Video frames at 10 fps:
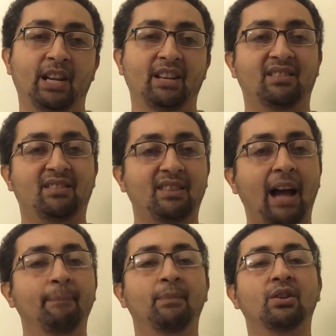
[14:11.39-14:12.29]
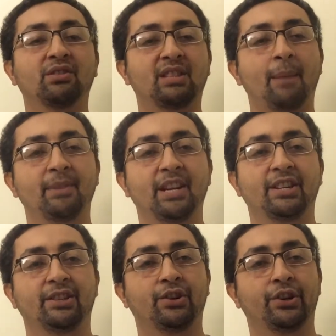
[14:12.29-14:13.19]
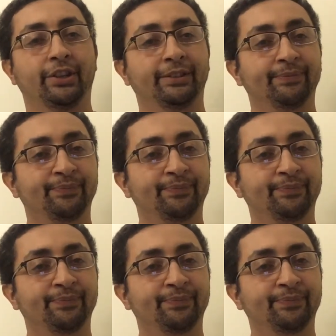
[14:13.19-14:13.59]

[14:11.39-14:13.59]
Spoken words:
and stop contaminating her.